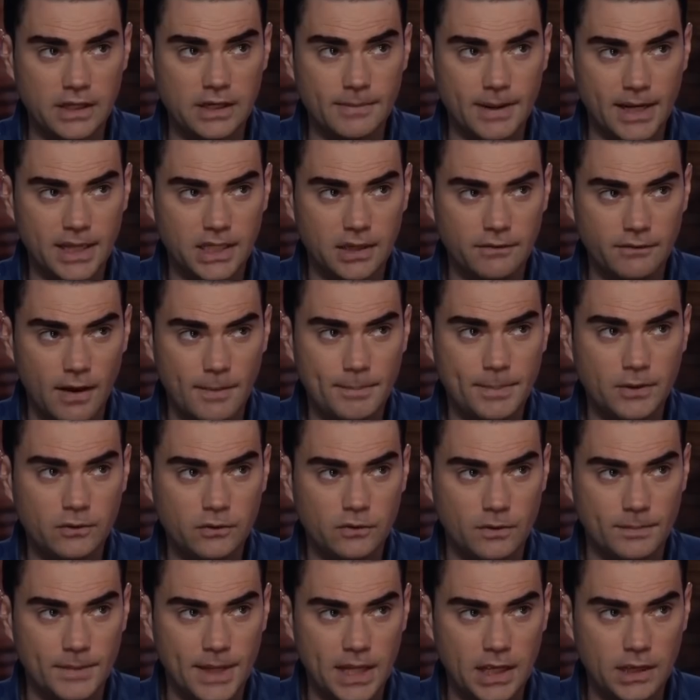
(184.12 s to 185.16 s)
that he might give up
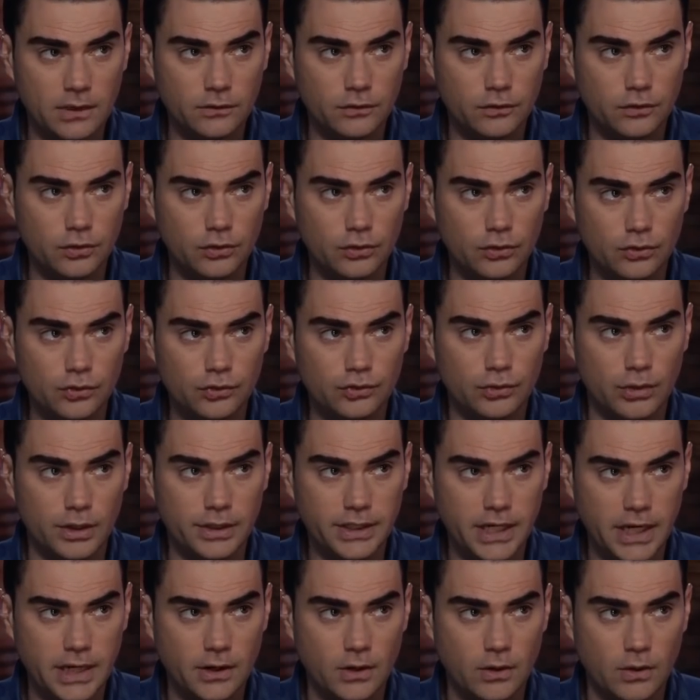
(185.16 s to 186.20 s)
his demands to
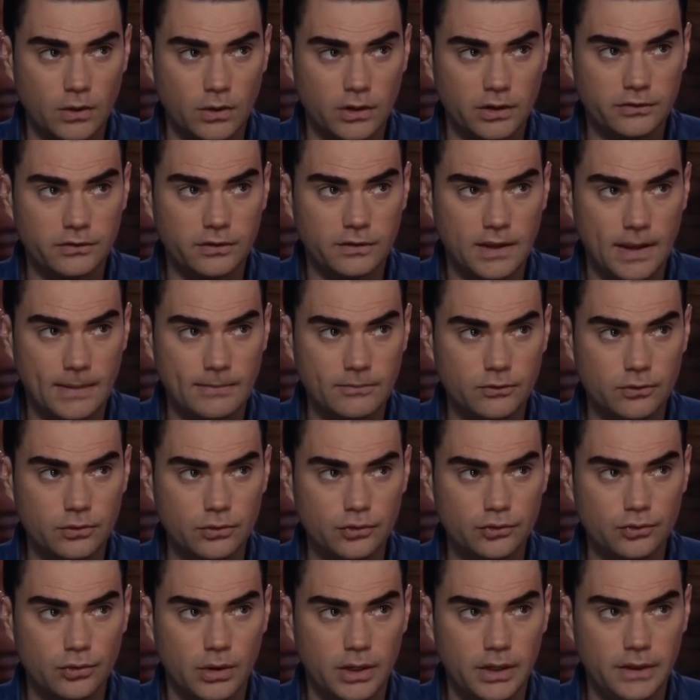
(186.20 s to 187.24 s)
join NATO or his attempts
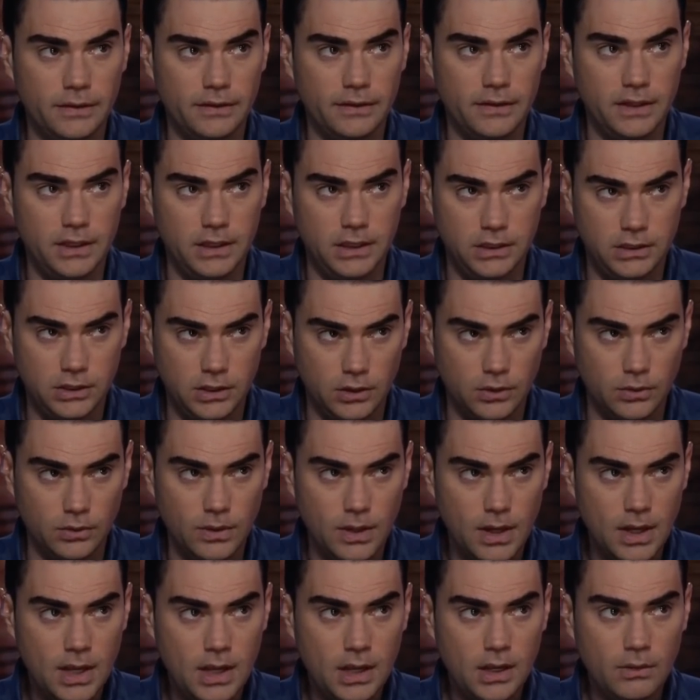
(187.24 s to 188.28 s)
to join the EU,
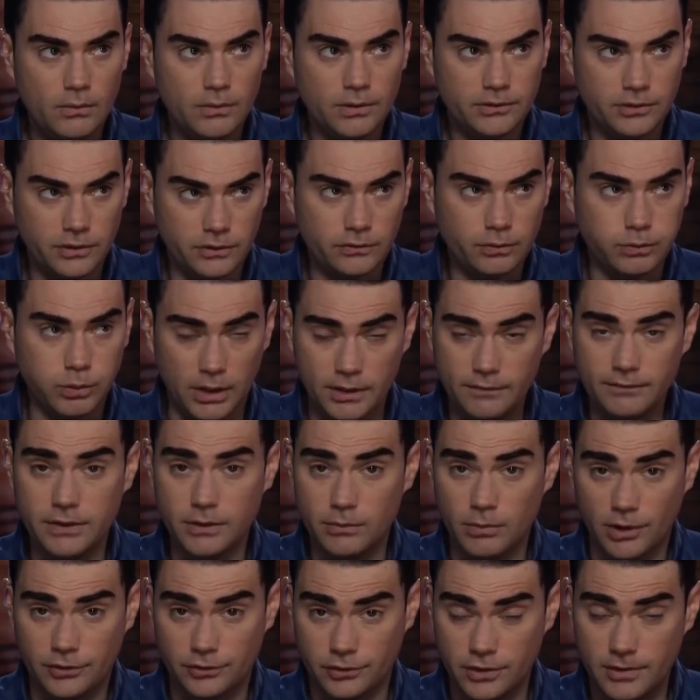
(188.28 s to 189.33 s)
which is one of
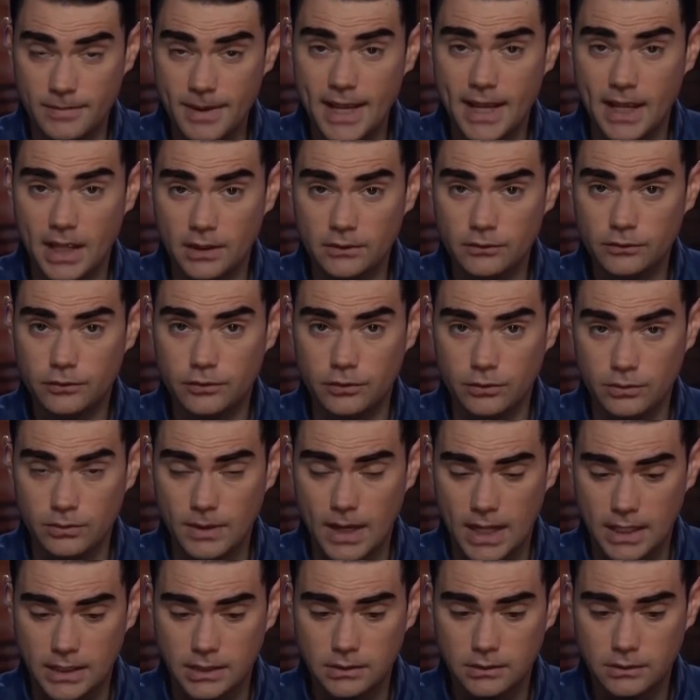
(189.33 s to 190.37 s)
the Russian demands to
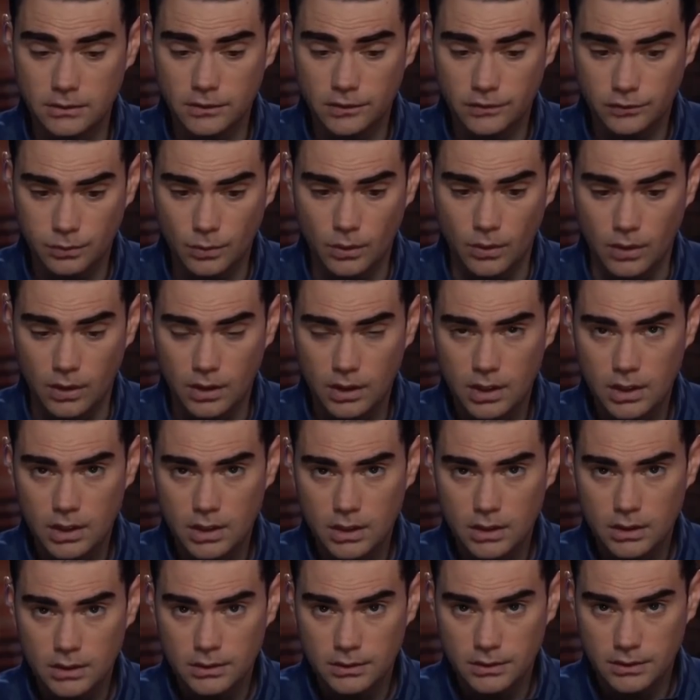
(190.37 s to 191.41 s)
end this war.
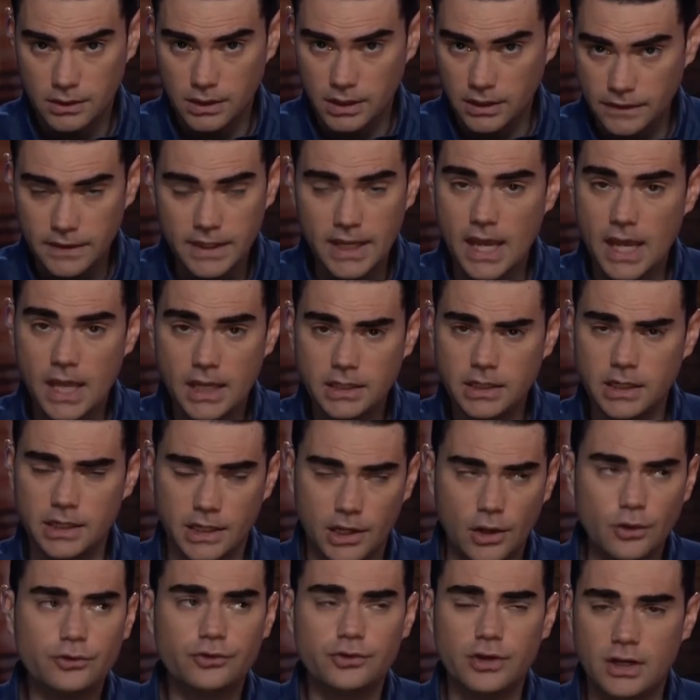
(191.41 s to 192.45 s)
In the end, a
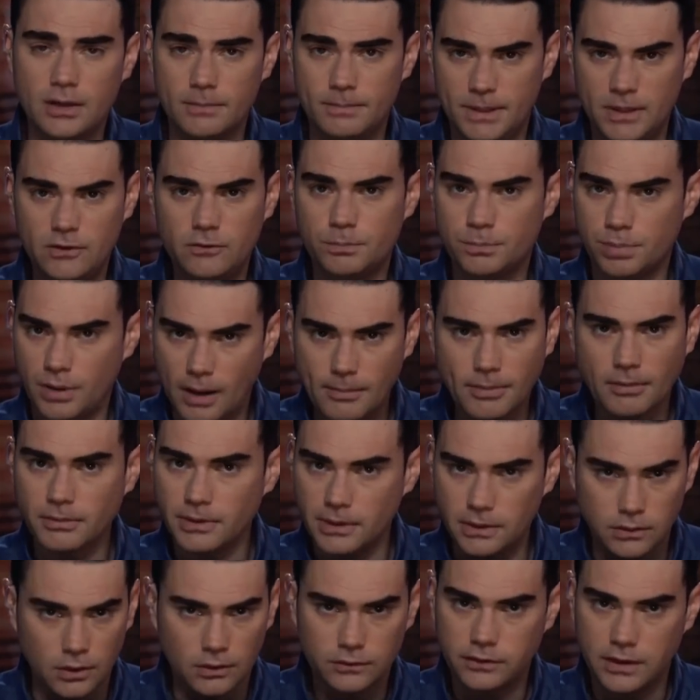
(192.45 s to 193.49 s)
negotiated peace
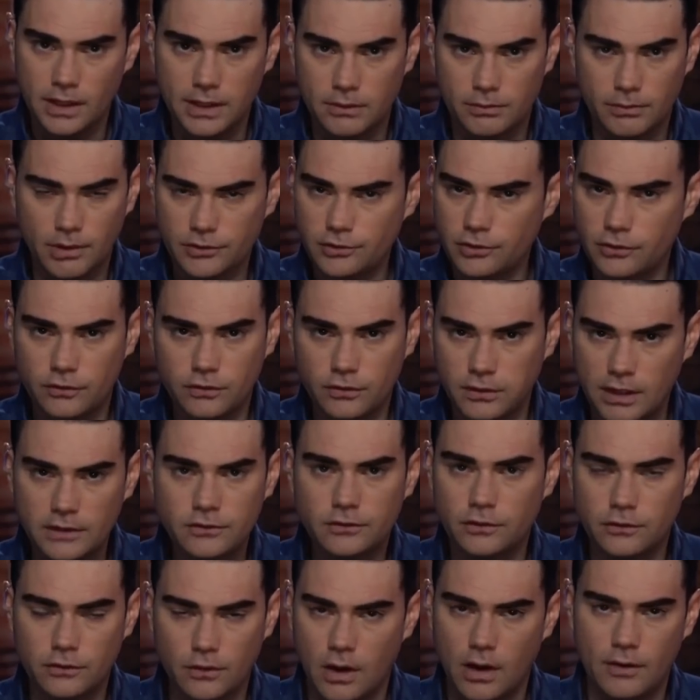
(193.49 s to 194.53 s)
probably looks like Russia
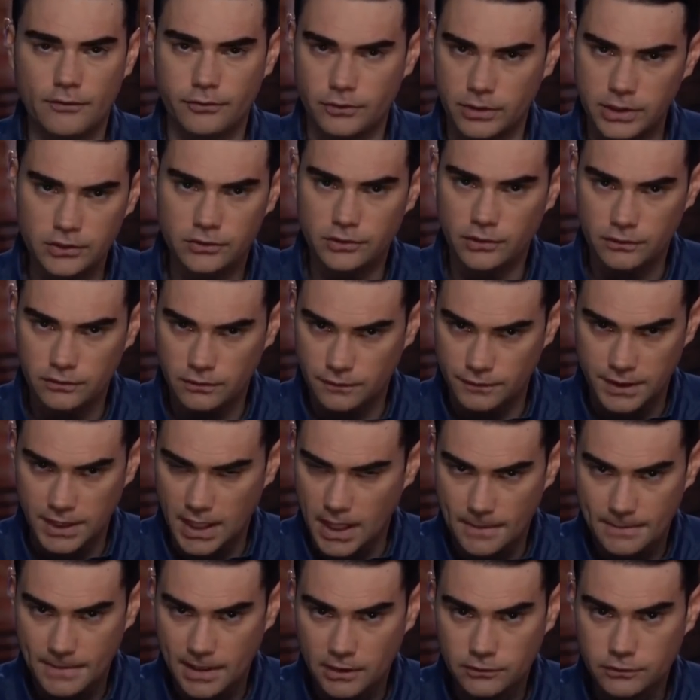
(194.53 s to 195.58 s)
slices off regions of the
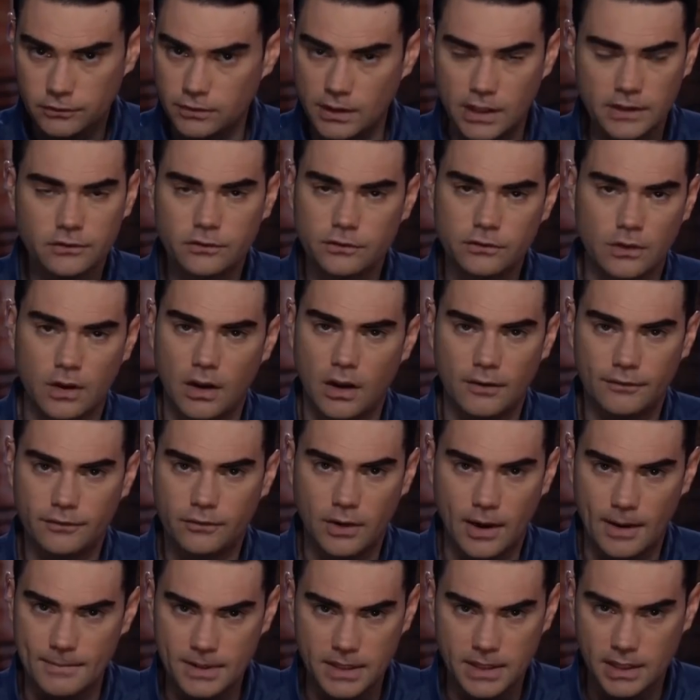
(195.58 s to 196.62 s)
Donbass, slices off
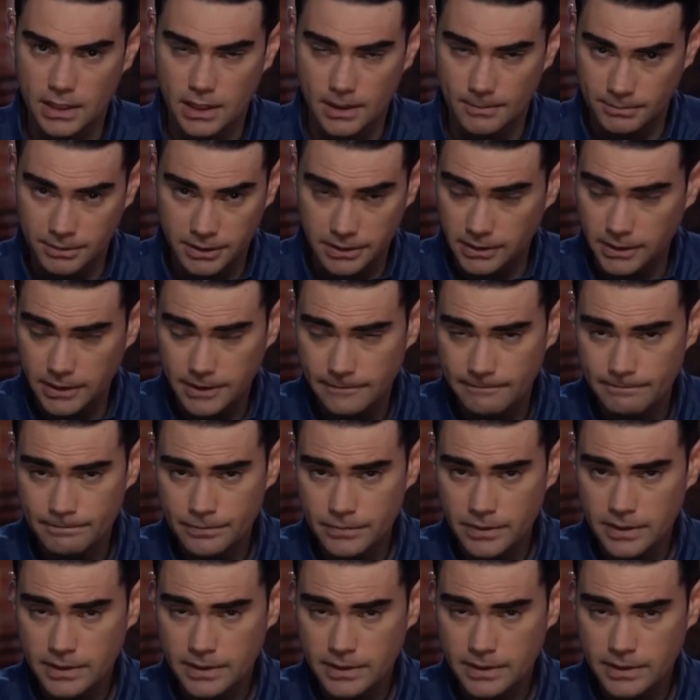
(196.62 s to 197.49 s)
Crimea completely,